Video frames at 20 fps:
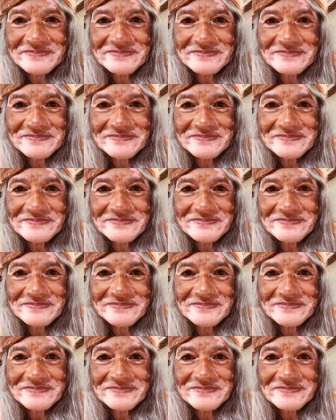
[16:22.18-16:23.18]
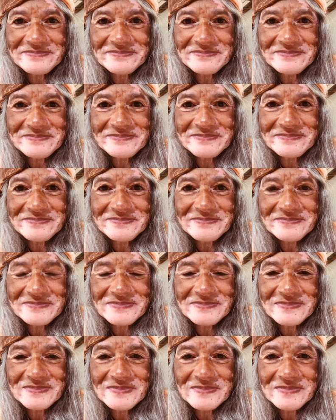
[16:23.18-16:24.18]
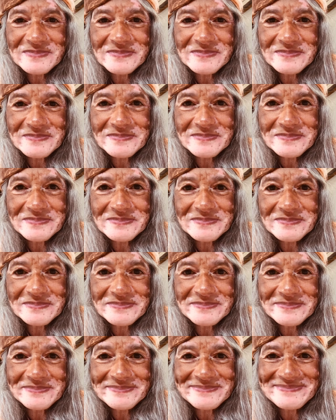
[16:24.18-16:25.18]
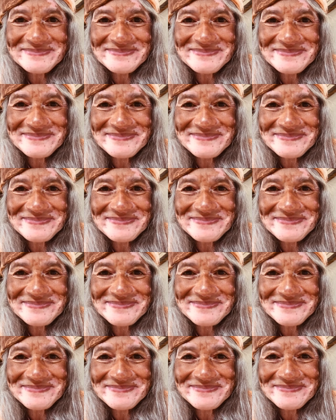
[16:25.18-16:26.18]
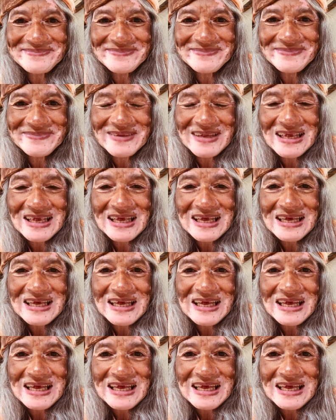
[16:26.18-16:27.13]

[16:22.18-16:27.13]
(no one is talking)